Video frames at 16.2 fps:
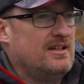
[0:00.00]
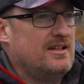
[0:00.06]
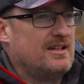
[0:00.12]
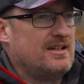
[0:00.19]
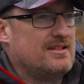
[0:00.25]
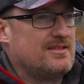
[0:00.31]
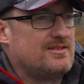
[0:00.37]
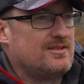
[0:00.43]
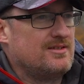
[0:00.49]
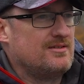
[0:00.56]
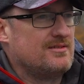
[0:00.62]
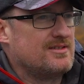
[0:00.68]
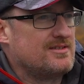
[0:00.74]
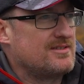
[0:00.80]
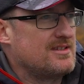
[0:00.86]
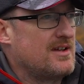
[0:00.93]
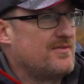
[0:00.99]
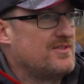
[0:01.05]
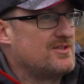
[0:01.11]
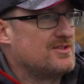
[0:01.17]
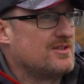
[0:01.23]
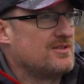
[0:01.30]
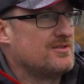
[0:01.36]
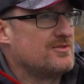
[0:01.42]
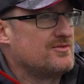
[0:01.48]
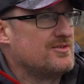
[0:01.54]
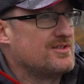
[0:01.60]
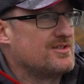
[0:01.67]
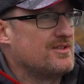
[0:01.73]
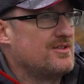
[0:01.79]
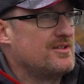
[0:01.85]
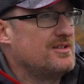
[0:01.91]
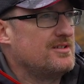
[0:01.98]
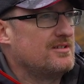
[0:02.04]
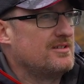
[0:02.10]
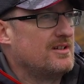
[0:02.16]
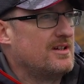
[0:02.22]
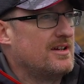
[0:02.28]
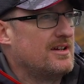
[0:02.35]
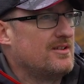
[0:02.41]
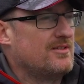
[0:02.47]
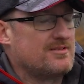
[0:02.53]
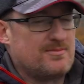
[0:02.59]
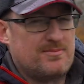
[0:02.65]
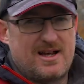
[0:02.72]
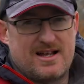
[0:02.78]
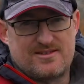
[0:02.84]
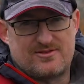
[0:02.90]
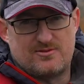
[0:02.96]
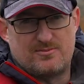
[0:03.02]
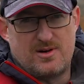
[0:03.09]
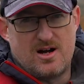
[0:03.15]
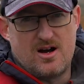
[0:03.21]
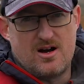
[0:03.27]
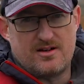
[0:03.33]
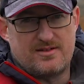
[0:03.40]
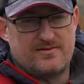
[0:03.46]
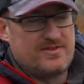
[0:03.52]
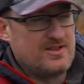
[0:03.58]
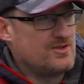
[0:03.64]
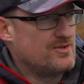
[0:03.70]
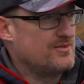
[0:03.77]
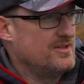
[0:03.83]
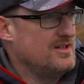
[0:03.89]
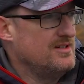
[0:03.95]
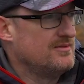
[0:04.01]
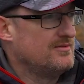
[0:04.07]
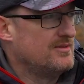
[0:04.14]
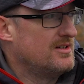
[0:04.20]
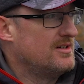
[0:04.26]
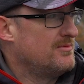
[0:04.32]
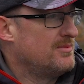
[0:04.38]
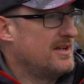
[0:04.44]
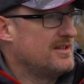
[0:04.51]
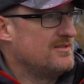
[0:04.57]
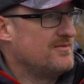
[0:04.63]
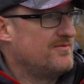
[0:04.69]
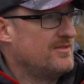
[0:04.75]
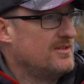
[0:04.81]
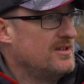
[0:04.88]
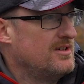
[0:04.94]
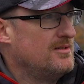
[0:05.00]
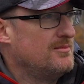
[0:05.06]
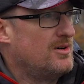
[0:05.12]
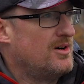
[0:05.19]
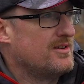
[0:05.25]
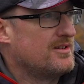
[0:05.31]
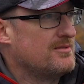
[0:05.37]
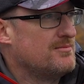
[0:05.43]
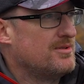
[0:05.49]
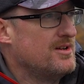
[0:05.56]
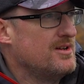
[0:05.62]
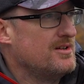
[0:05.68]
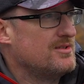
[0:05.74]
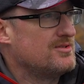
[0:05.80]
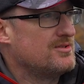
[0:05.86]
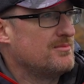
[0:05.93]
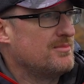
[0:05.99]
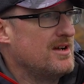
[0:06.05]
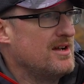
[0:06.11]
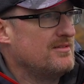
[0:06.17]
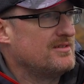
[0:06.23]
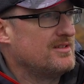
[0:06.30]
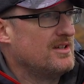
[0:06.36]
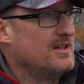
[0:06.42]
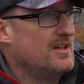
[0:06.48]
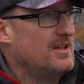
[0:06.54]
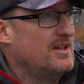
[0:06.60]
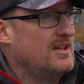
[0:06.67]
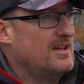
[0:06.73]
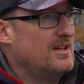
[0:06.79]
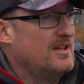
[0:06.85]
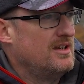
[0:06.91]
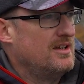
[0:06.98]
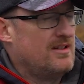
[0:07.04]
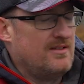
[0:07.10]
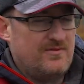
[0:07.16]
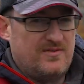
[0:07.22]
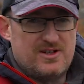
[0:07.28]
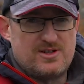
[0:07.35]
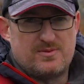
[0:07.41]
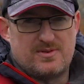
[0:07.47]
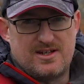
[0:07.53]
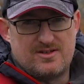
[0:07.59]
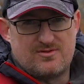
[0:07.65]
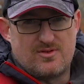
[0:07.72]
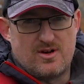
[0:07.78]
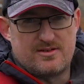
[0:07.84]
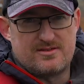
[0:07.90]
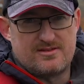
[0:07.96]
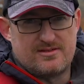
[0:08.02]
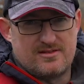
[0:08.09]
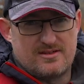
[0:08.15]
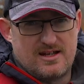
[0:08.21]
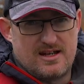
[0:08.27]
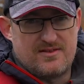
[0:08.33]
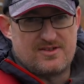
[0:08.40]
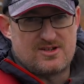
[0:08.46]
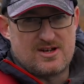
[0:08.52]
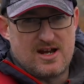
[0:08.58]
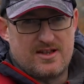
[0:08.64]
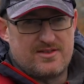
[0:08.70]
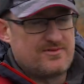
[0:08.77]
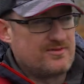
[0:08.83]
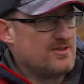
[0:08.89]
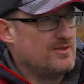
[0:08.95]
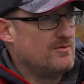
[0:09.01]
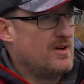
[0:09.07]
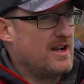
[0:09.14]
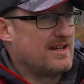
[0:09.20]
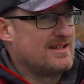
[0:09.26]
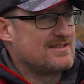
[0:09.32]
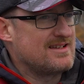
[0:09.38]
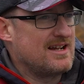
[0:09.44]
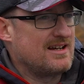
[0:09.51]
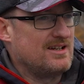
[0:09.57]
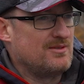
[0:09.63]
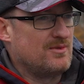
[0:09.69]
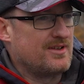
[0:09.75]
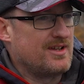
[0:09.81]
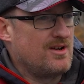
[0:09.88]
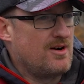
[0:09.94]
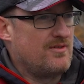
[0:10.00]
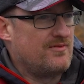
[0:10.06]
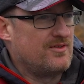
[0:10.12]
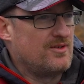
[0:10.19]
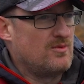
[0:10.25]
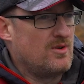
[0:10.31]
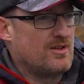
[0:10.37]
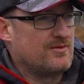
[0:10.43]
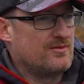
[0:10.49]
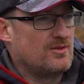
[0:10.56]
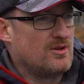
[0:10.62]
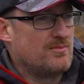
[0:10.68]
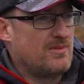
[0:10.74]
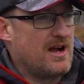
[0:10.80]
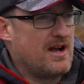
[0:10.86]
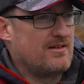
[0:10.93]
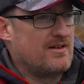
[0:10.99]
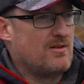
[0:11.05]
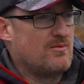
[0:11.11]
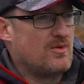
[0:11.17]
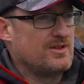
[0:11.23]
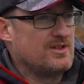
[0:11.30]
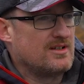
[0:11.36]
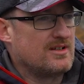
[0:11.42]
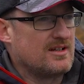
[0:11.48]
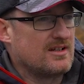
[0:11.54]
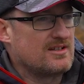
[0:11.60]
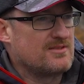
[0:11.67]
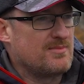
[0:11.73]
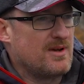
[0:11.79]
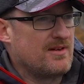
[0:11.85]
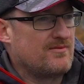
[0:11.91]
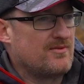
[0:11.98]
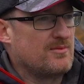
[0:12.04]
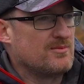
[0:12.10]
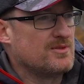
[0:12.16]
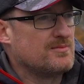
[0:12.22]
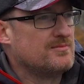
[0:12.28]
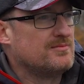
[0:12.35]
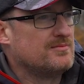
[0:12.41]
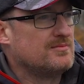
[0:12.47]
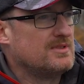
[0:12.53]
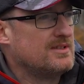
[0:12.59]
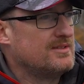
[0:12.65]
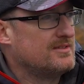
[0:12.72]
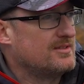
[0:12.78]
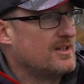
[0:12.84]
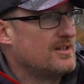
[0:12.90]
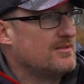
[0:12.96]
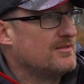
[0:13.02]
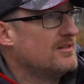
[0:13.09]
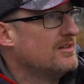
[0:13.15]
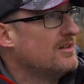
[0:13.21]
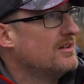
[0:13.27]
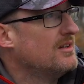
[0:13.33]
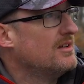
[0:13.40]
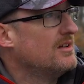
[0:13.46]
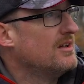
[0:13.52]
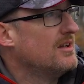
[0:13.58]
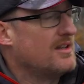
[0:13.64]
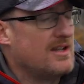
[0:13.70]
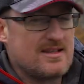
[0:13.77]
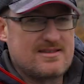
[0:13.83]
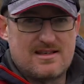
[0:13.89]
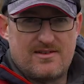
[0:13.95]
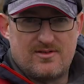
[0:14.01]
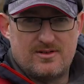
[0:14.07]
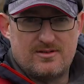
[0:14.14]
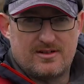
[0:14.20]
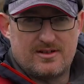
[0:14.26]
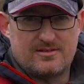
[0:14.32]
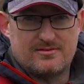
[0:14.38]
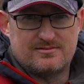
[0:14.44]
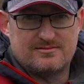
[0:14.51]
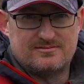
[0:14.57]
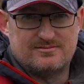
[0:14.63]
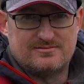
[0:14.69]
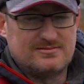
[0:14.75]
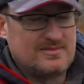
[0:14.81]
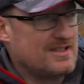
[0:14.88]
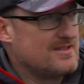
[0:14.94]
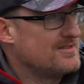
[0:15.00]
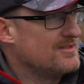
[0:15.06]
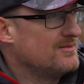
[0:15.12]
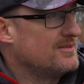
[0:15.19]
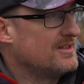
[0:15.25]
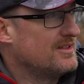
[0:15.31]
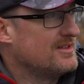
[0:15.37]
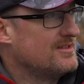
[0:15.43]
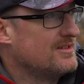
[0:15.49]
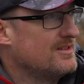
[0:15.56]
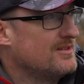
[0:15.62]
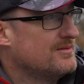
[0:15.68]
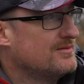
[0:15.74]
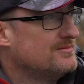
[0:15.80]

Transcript: into the Staffordshire countryside and onto Patshill Park fishery, plenty of pike and perch about, fish with these rods and have a chat through exactly what they offer, what they're all about and what you can expect from them. So let's have a look and see what they can do.